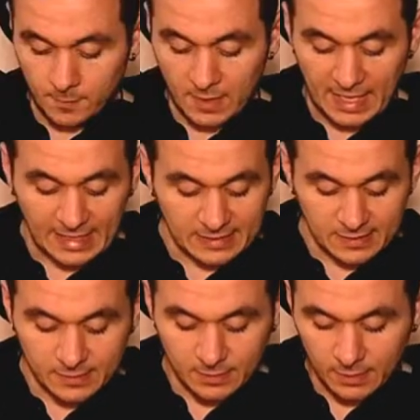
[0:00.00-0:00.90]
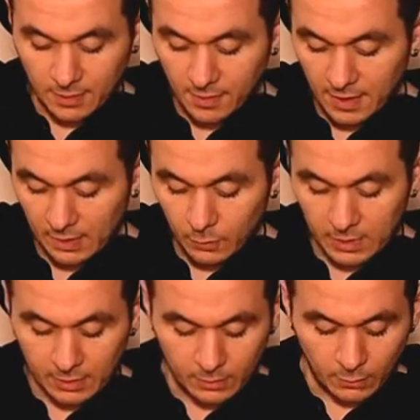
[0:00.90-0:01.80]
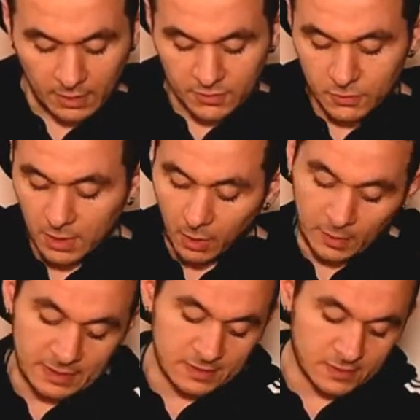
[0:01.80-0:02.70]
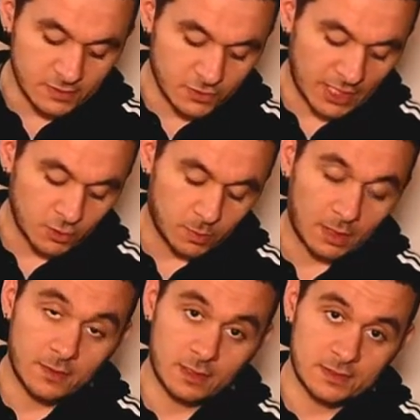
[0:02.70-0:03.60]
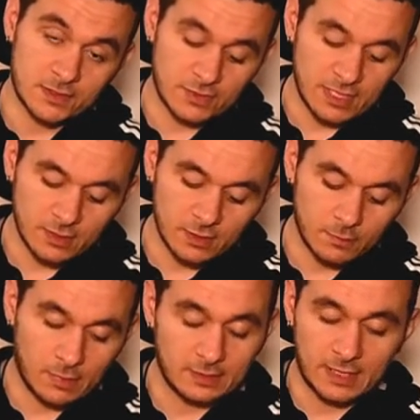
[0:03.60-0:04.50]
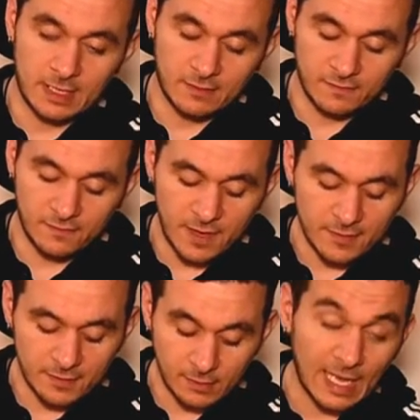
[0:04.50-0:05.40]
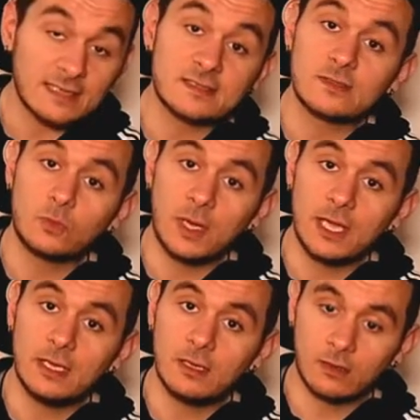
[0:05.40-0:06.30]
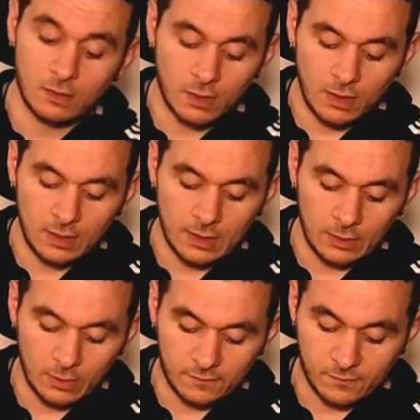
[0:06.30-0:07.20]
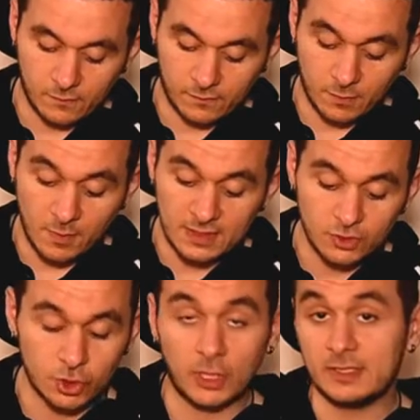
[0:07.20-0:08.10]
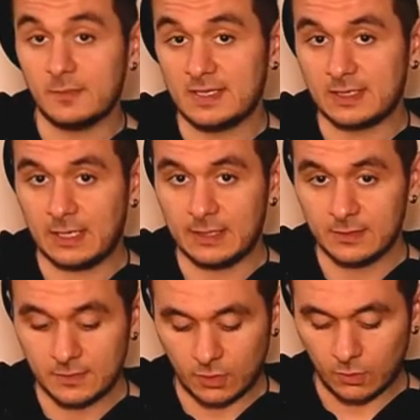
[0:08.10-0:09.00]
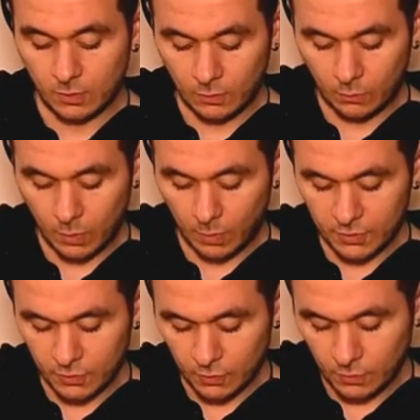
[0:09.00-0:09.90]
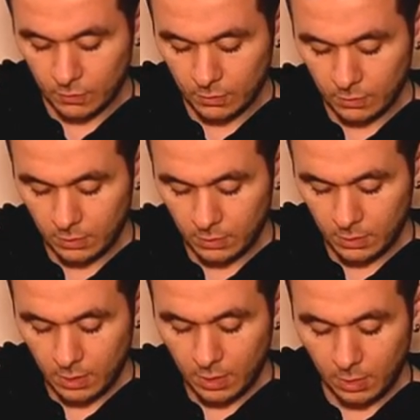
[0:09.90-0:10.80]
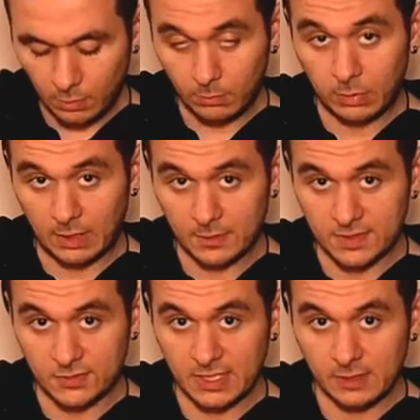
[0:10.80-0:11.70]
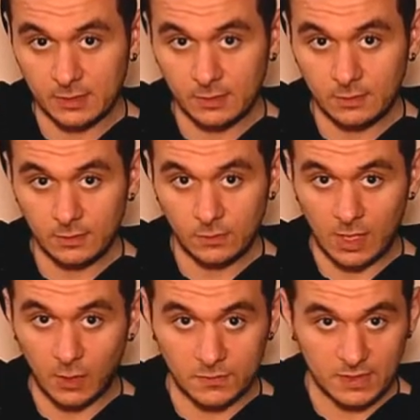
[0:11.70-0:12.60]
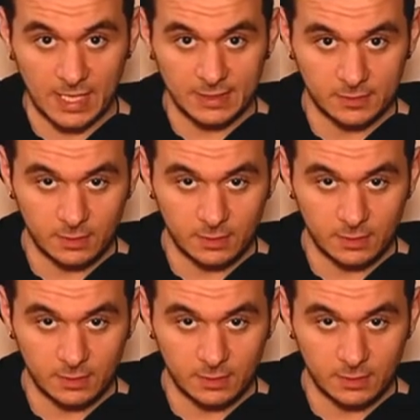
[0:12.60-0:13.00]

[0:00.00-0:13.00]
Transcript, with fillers: The next thing we want to do now is to try to block the string, but in a very relaxed way from this joint, basically. So we want to block the string to the outside.